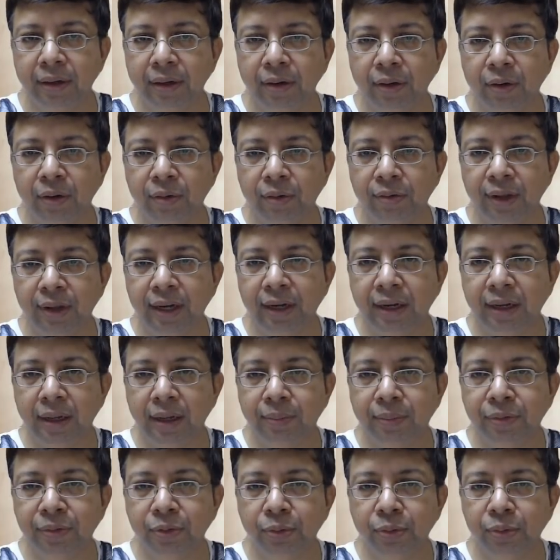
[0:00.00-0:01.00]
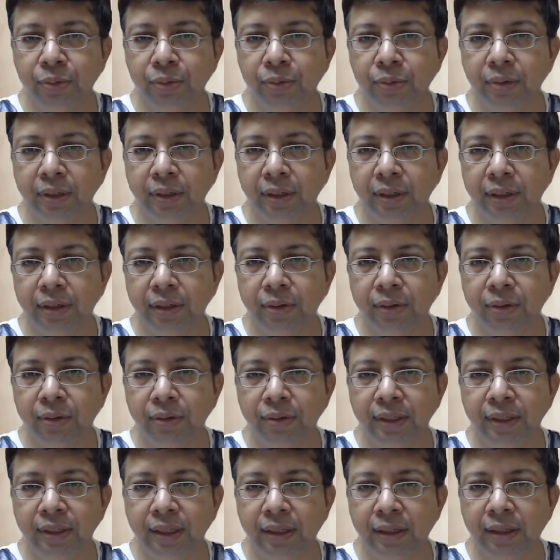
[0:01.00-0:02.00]
Now, when it comes to,
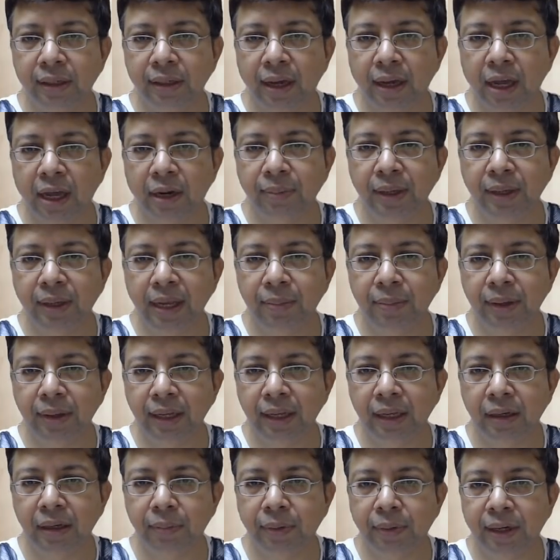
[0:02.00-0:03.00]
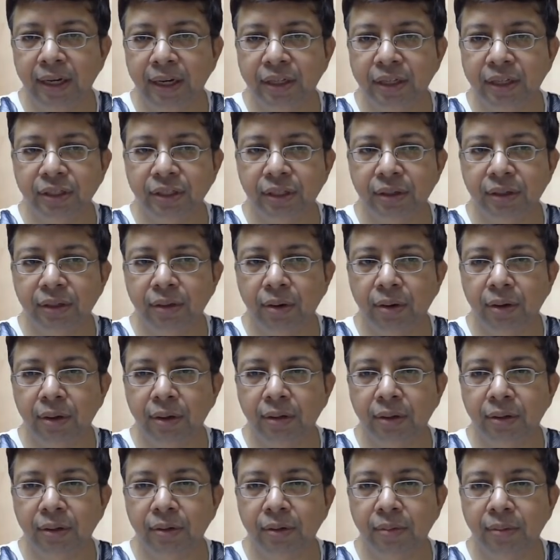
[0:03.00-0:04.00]
the RBI making a prediction
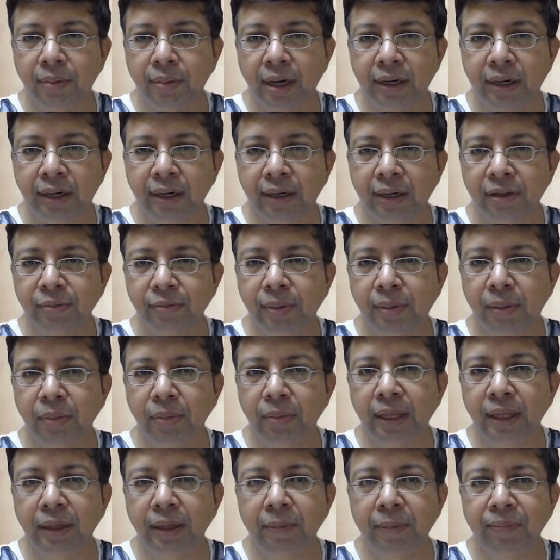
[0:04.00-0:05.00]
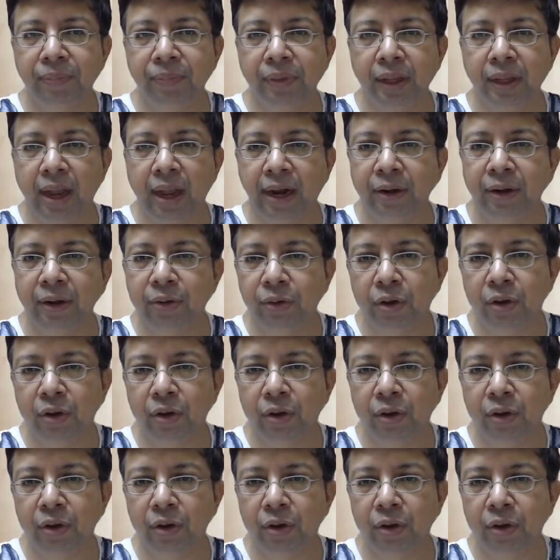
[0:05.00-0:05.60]
on, market is bubbly, I don't know